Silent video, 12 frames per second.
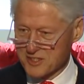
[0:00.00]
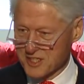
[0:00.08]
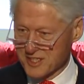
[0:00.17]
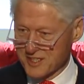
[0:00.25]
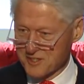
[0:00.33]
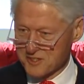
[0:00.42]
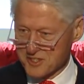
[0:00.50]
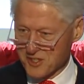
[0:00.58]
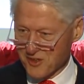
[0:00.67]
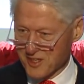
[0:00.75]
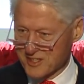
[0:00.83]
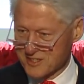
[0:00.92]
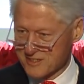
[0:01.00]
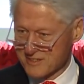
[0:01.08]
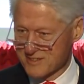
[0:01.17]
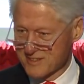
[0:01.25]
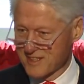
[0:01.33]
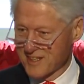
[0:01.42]
good news stories
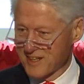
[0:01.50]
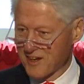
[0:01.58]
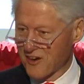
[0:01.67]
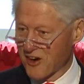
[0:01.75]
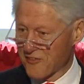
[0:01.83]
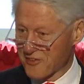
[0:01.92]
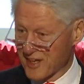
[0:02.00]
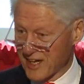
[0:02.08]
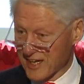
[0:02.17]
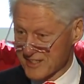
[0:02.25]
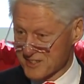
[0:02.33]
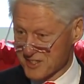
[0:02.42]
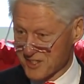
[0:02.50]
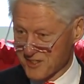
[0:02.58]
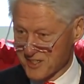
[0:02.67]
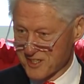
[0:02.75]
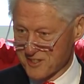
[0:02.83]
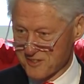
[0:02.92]
are often not considered
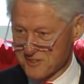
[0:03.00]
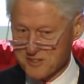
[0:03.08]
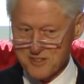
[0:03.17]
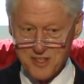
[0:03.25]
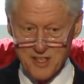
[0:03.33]
news.